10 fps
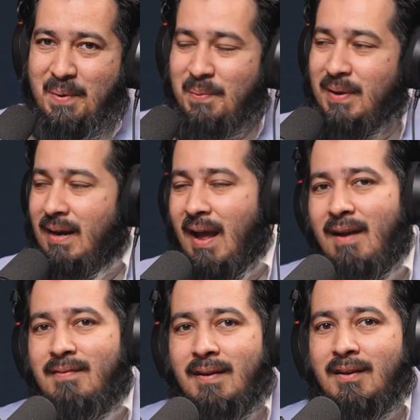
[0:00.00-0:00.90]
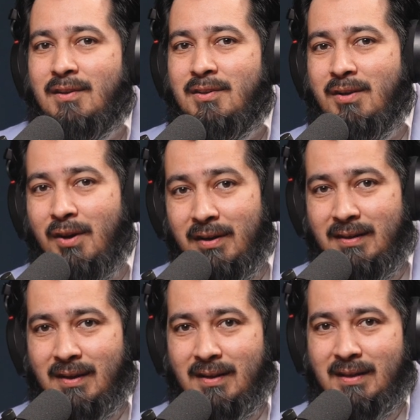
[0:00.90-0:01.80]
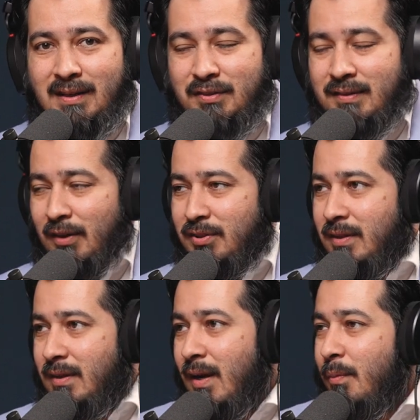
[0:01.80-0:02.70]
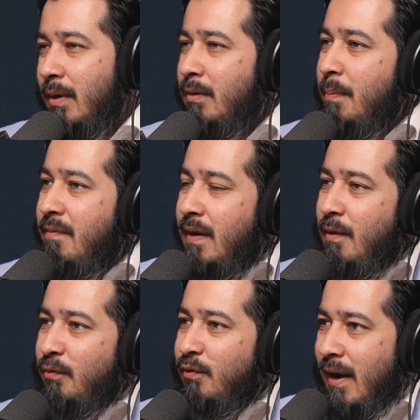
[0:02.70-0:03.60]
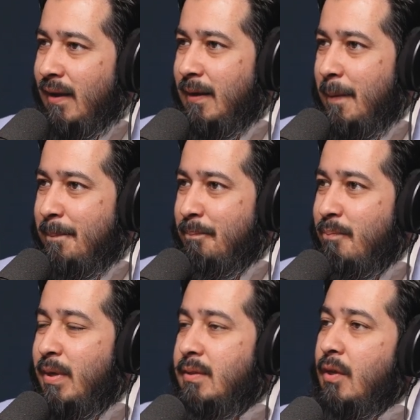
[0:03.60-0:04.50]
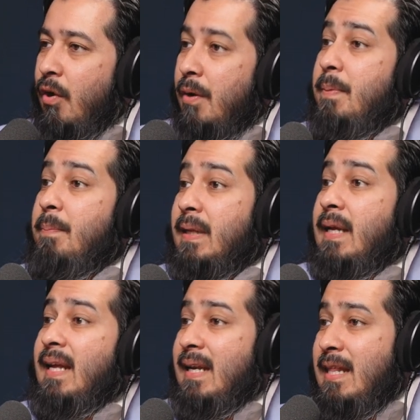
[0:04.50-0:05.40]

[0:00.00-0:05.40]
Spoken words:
We're going to have a good discussion. I want it to be very frank because a lot of people can get